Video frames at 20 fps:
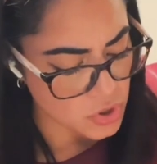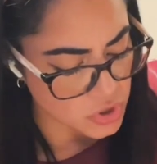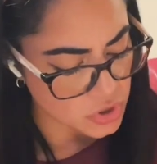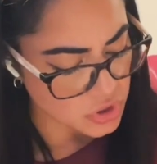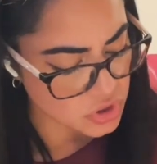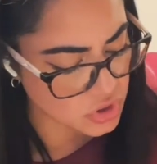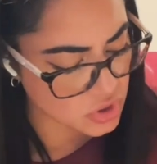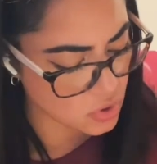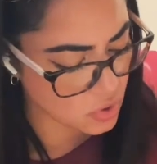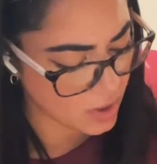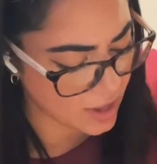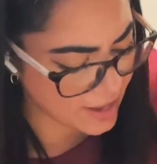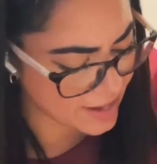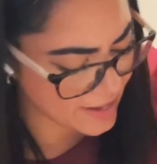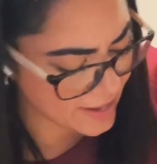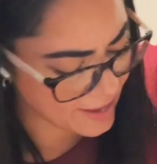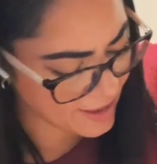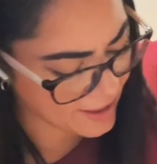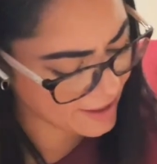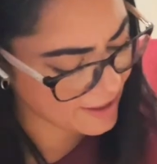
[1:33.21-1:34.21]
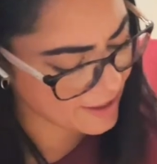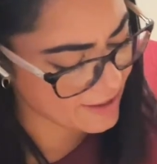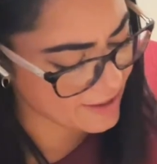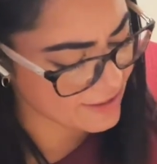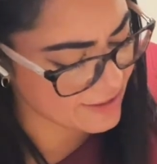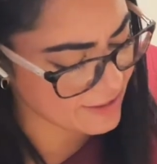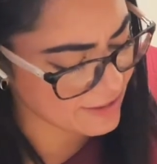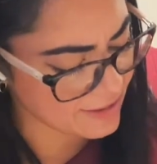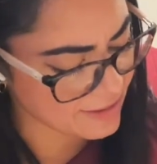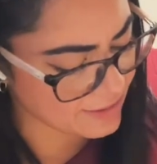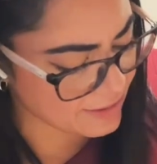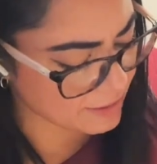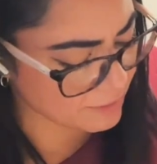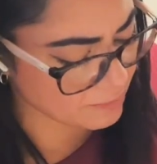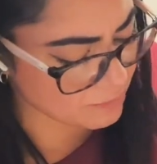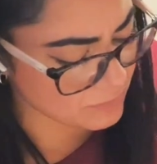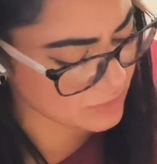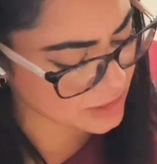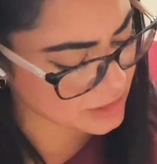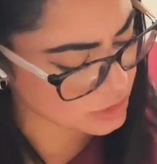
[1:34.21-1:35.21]
So I add and I
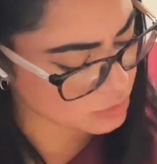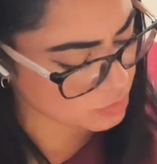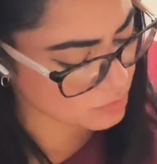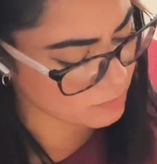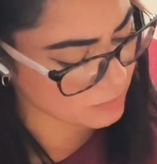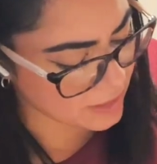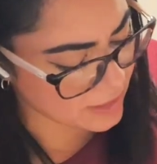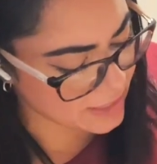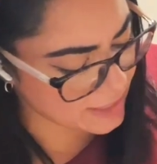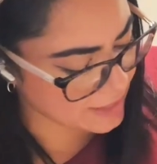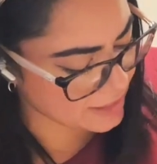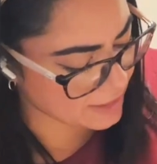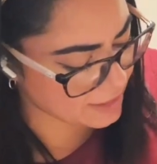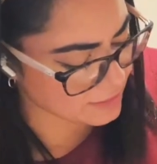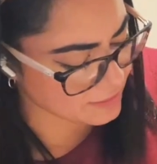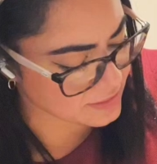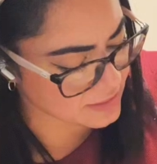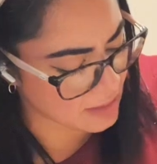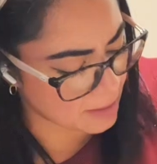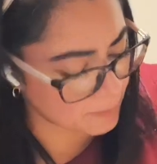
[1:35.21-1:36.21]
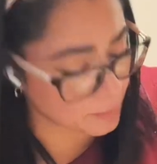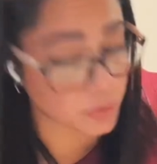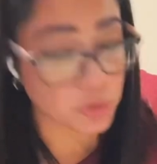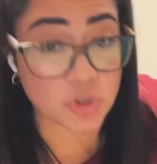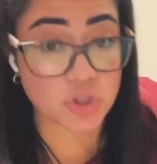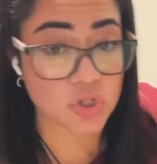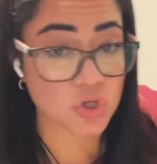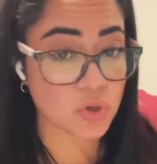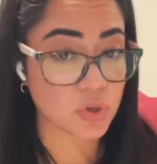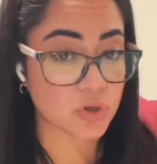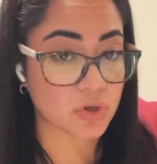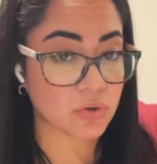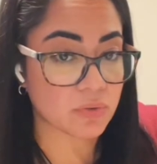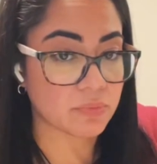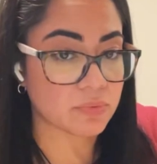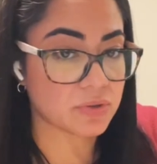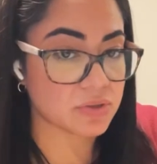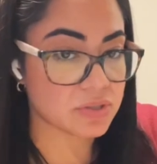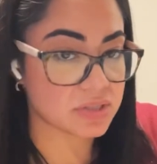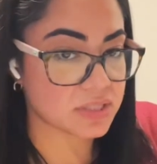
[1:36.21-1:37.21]
mix with my hands. I'm gonna show you.
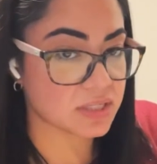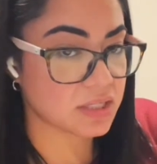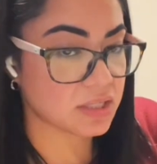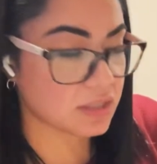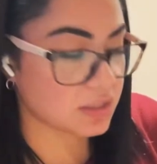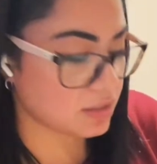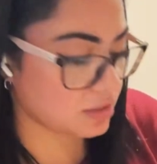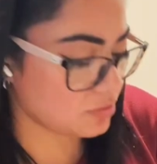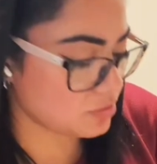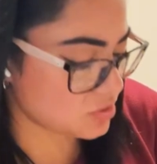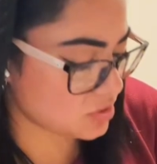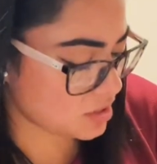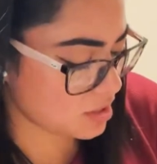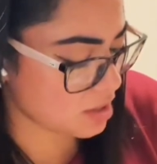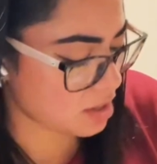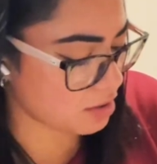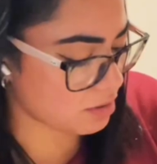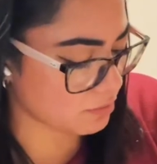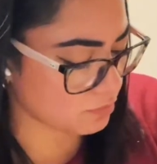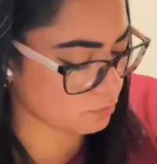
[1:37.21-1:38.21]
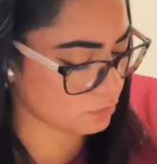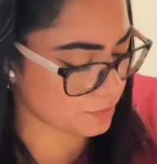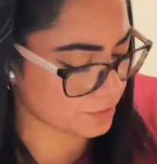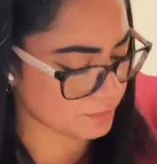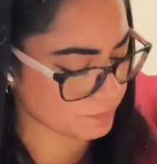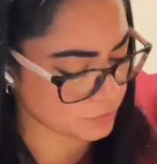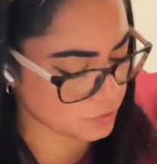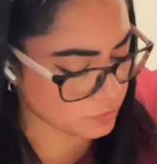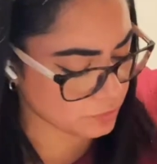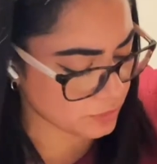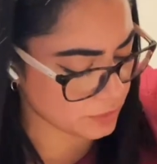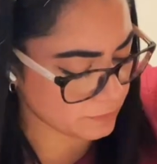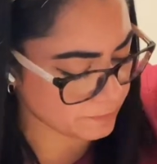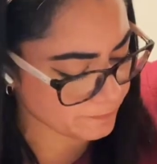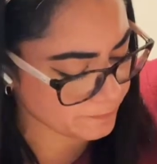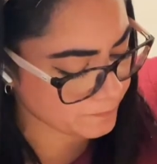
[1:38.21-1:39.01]
You see how what I'm doing?